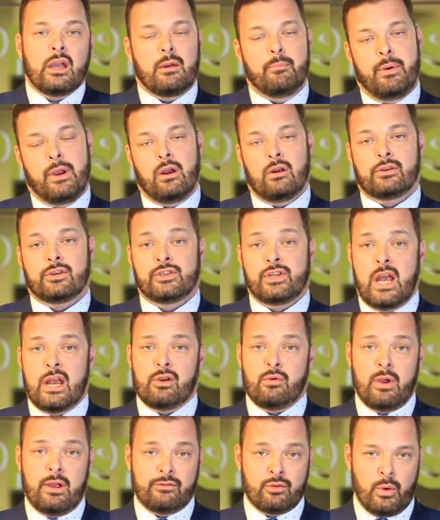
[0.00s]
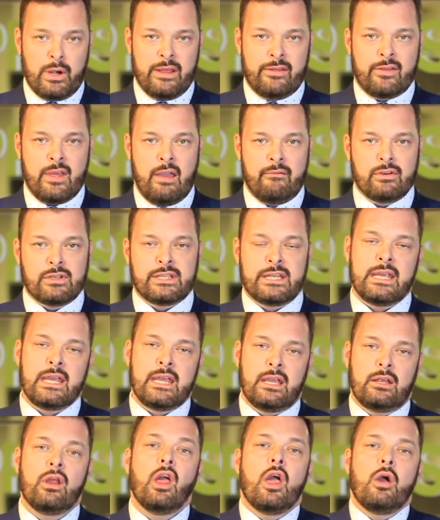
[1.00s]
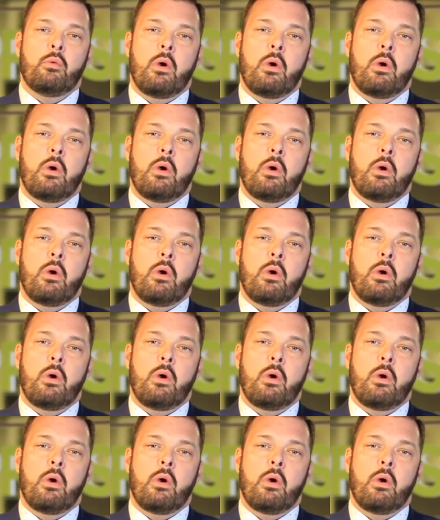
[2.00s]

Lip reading: Compared to January of 2017,